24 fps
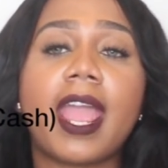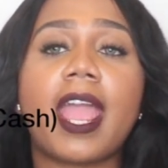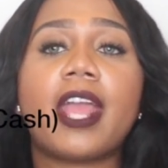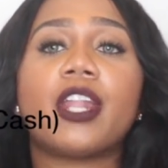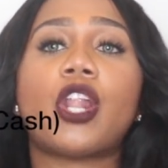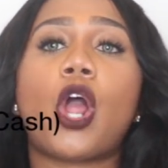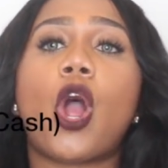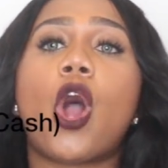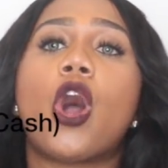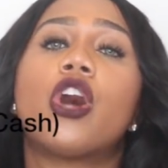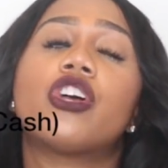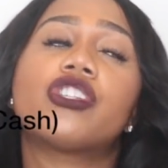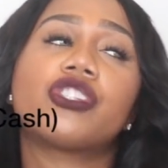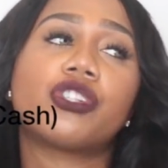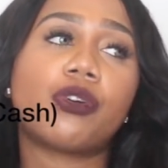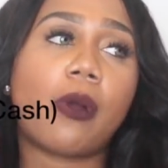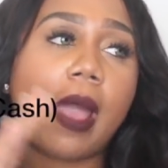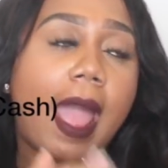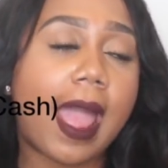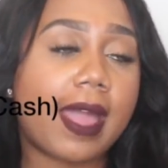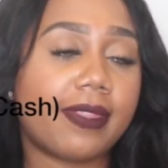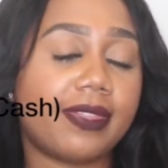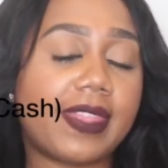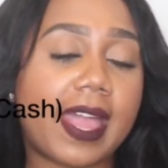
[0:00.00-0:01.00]
and
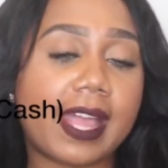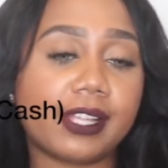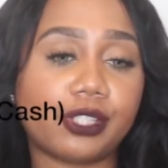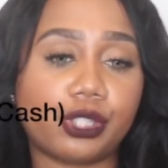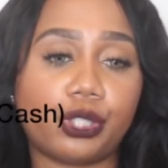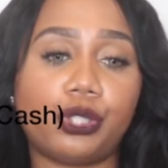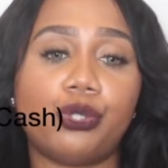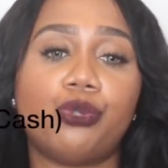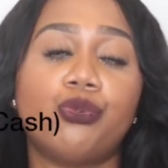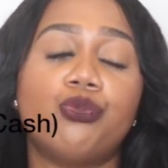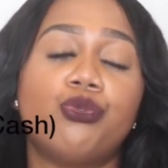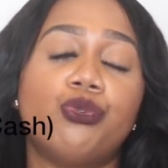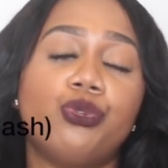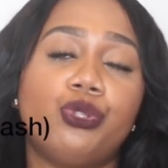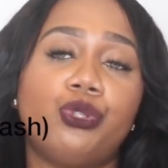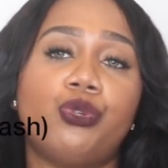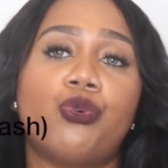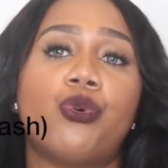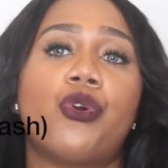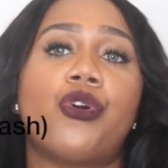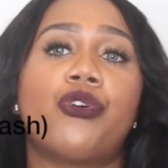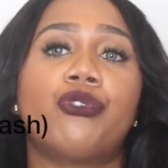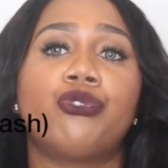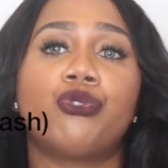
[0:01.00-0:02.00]
also add that to
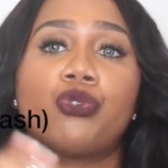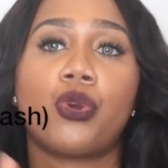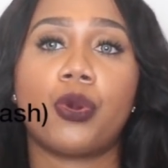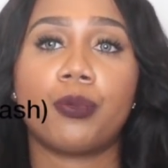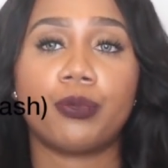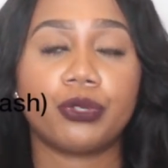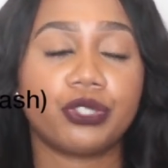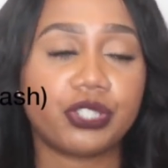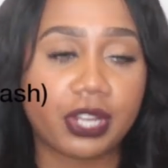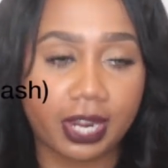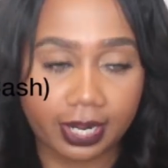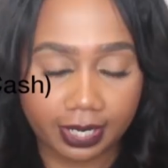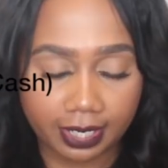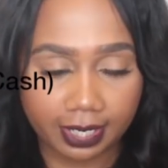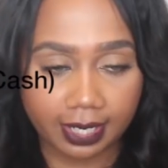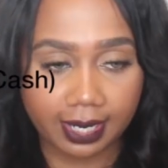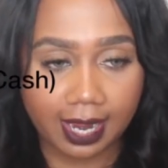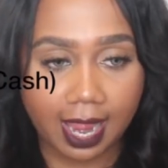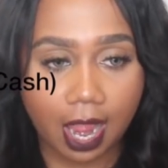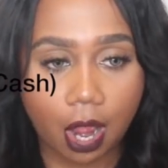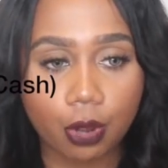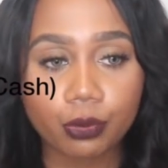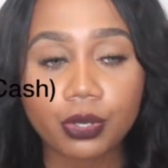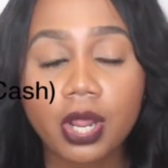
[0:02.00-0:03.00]
your normal checking
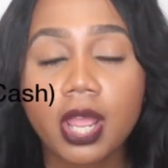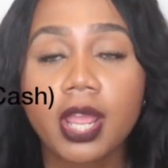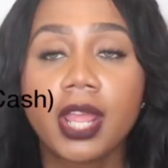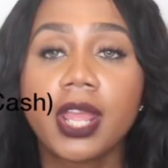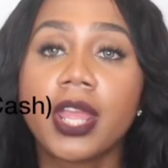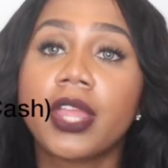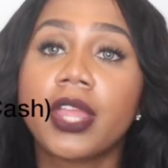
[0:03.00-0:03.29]
account.